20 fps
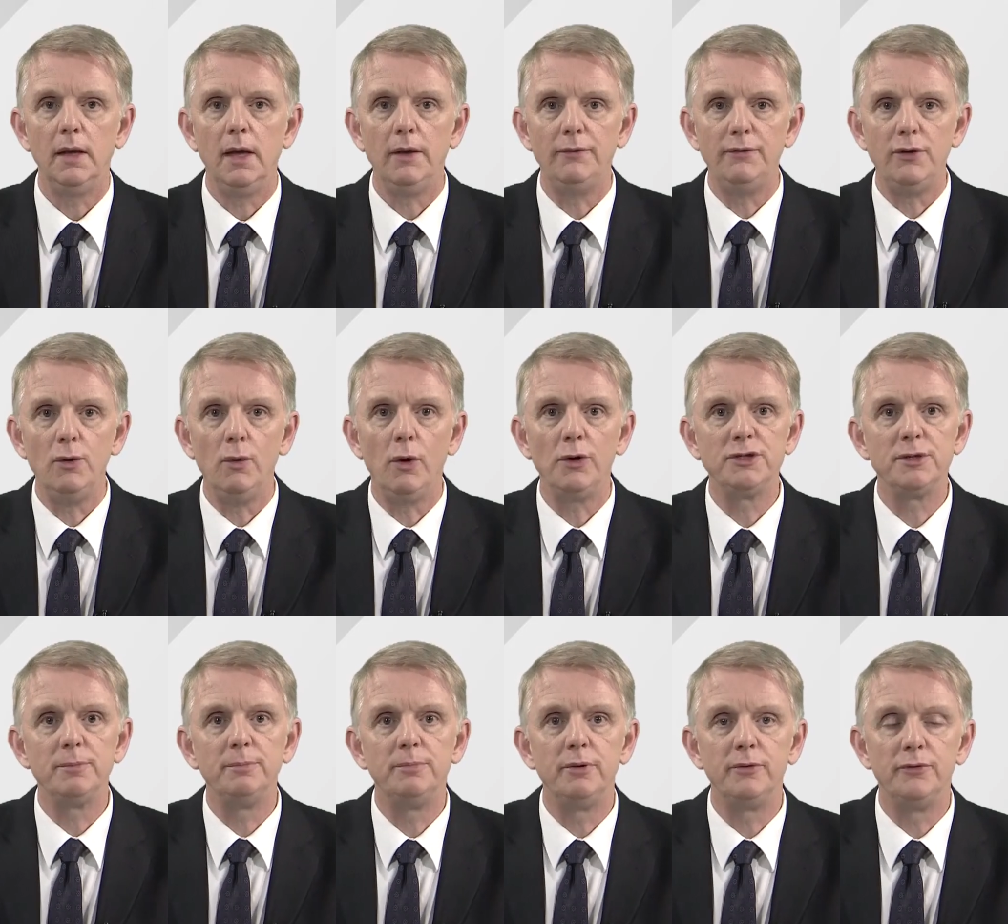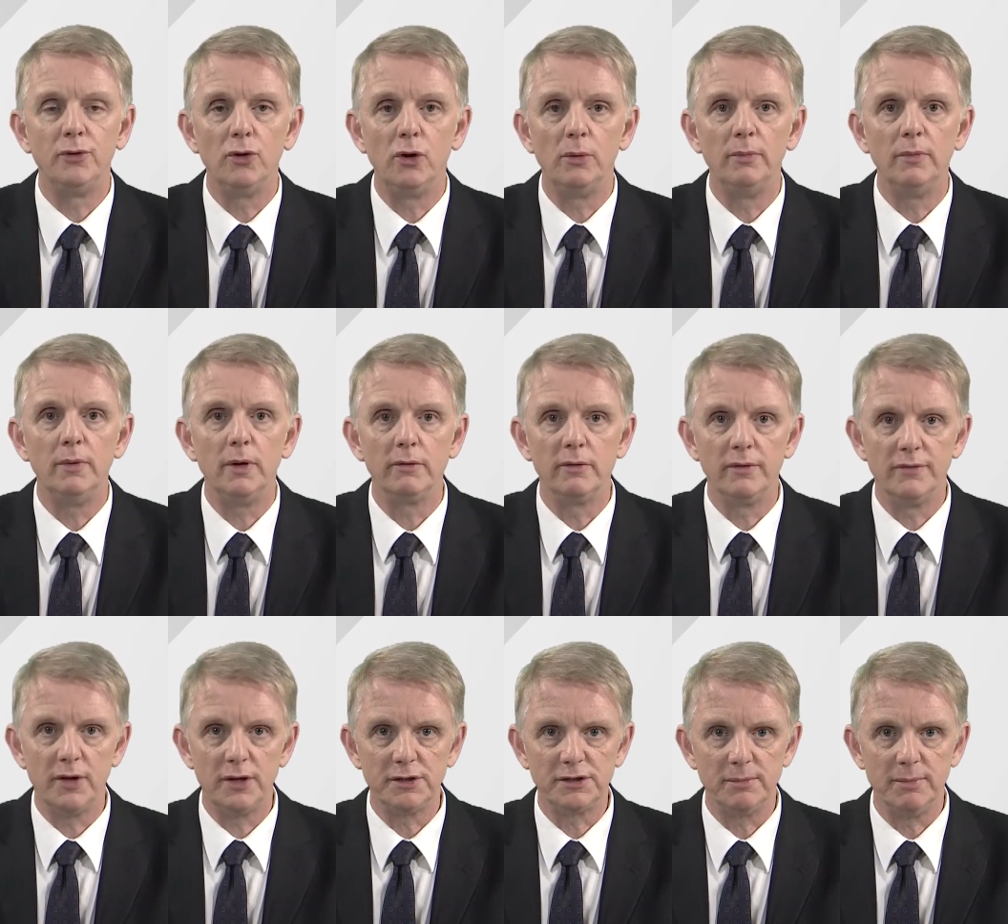If you want to perform a
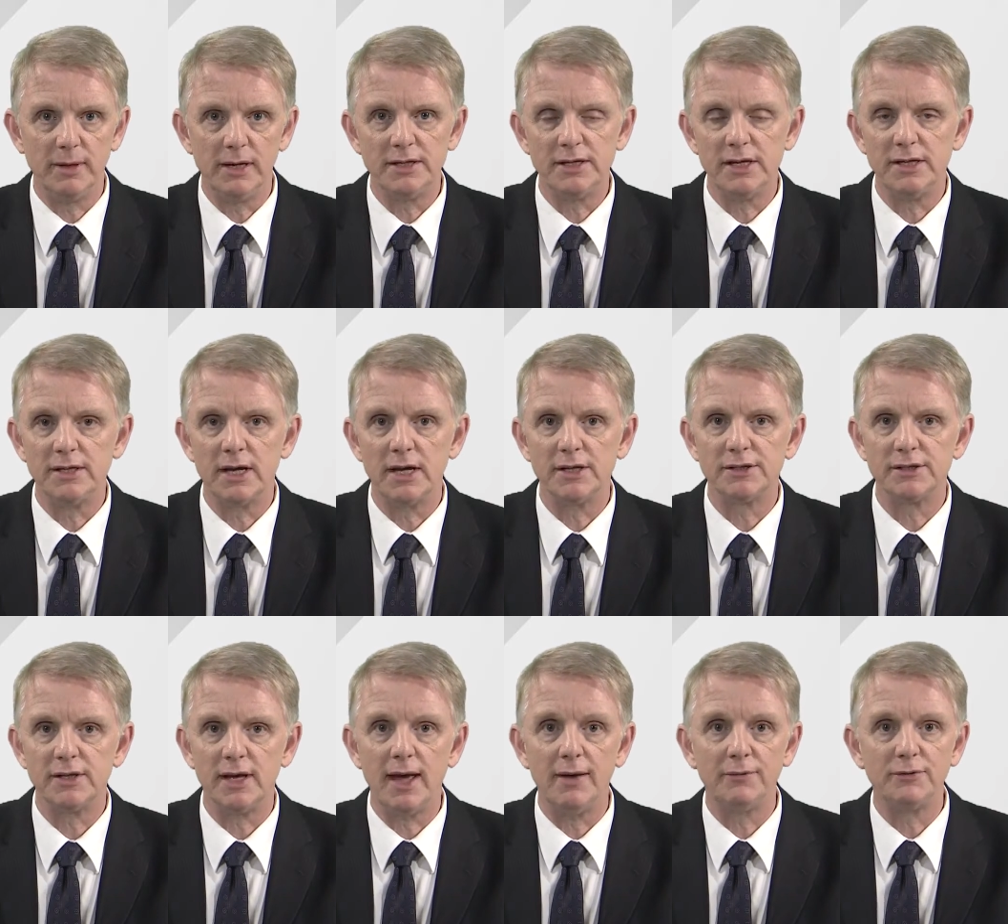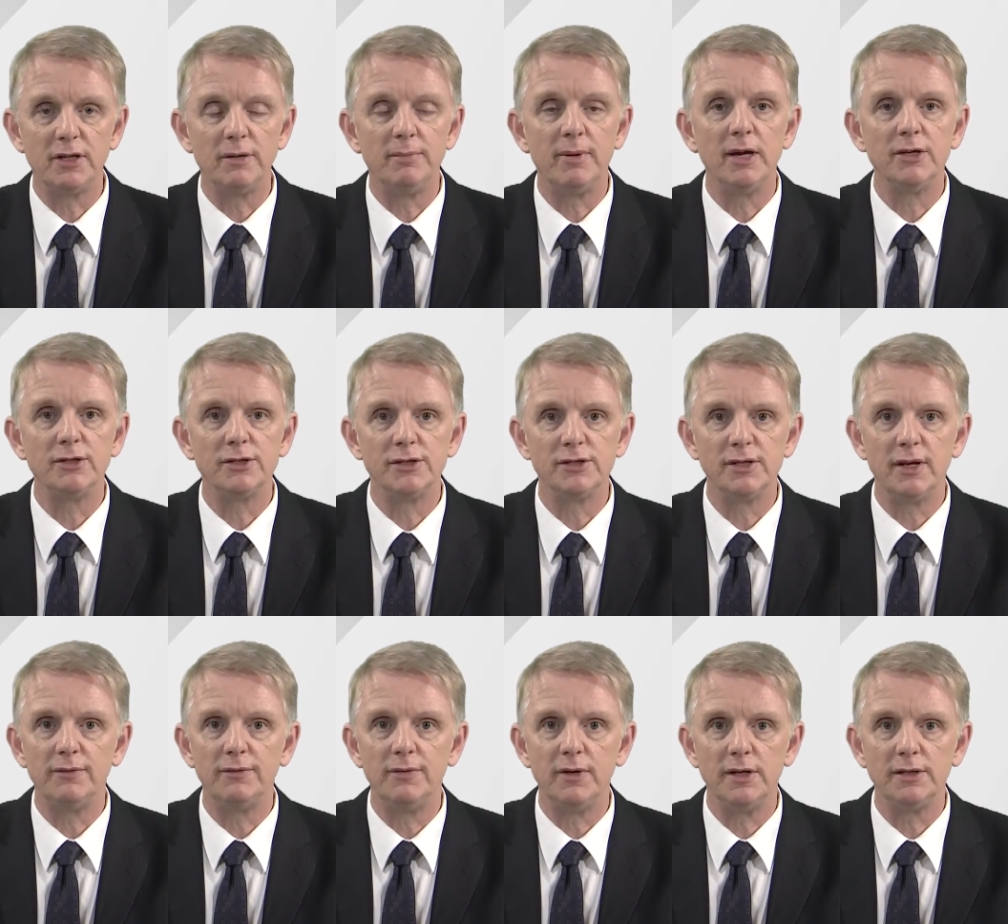reversibility test after the patient's
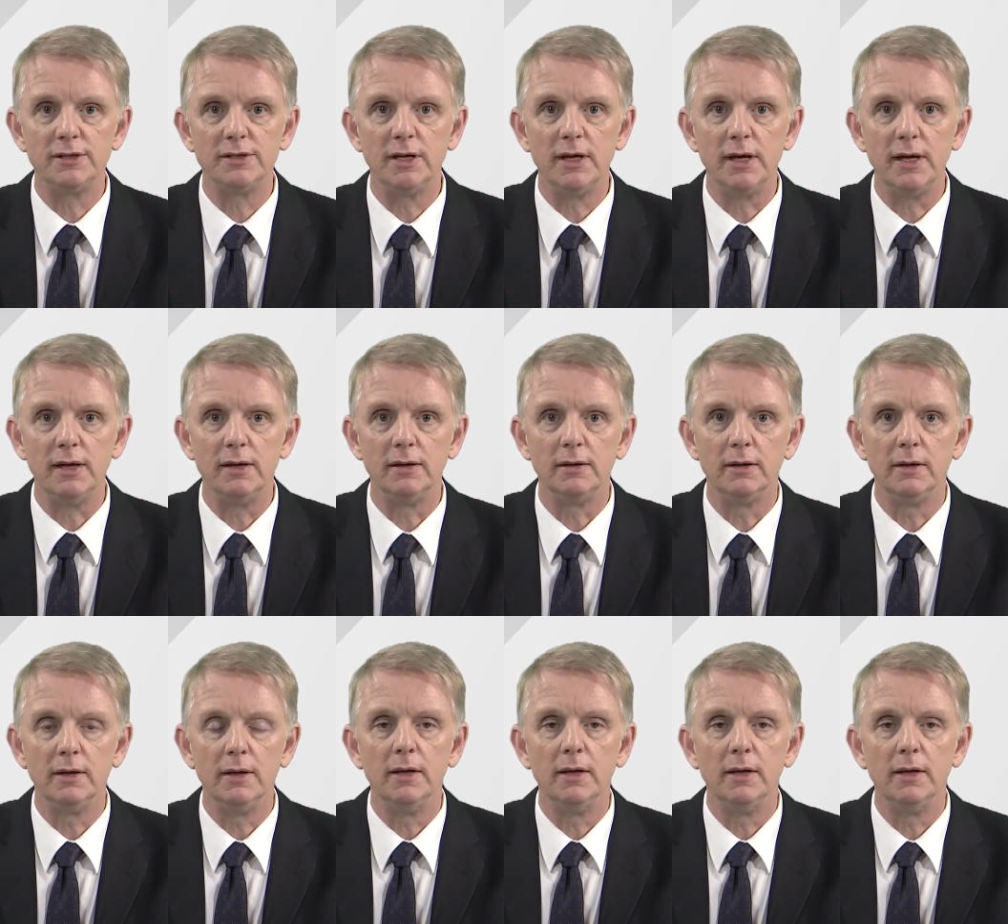FVC,